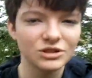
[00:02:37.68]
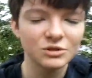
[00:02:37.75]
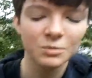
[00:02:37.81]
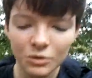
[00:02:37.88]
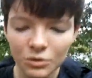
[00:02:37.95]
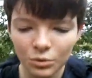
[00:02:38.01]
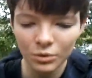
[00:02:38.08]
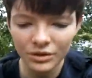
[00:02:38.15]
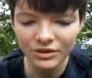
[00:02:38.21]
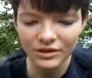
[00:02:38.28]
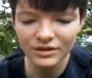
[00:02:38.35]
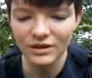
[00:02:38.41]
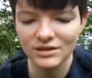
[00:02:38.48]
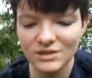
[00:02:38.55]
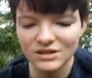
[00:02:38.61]
super cool with
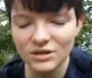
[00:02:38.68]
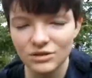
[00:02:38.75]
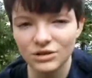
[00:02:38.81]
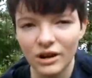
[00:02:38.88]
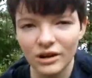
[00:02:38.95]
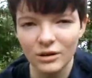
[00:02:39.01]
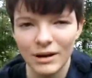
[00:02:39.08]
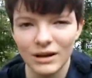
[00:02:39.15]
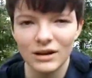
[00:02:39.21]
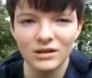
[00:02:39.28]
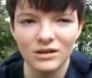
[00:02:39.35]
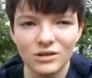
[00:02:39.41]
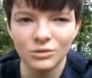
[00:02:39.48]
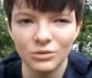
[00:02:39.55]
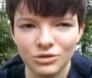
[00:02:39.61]
it the instant you talk about
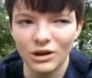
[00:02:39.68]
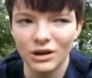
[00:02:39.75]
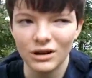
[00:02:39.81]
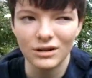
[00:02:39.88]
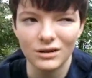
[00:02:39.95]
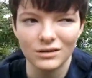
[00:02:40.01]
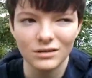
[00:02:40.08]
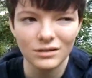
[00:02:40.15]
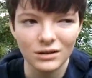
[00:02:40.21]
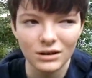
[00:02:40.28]
it, and don't try to,